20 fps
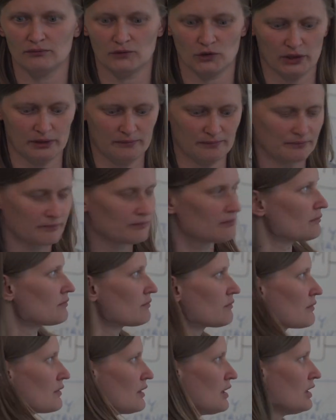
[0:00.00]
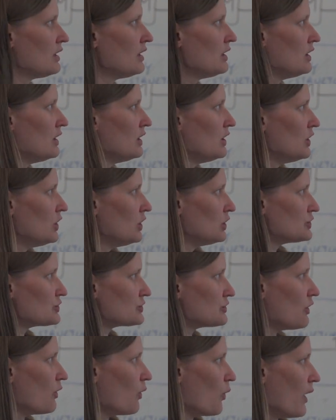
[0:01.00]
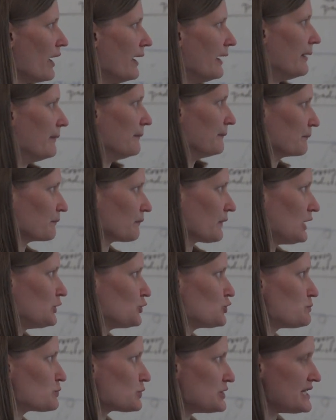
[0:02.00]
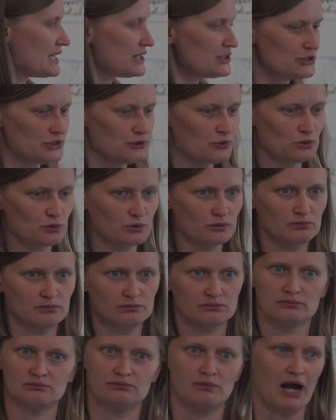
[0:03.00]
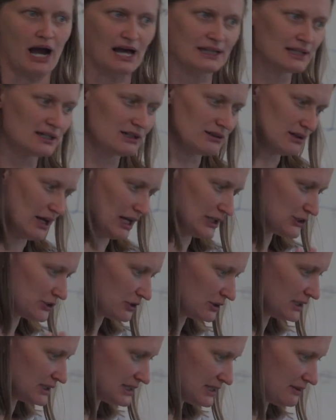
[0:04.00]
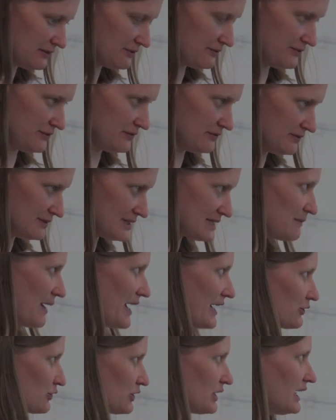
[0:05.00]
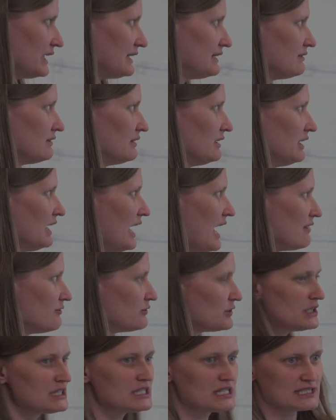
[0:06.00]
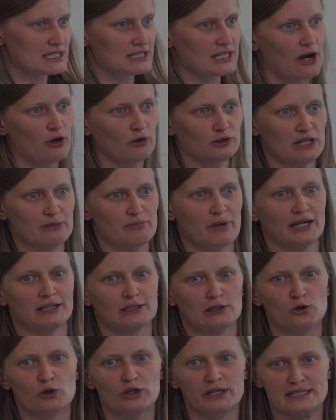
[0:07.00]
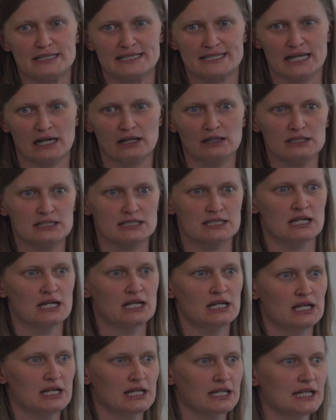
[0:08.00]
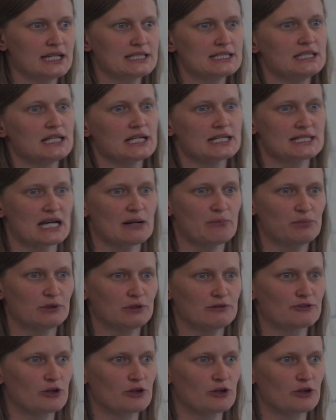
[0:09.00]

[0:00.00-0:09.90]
Okay? So, um, and to present you other alternative spike-triggered averages and how they might look in cells, here's an example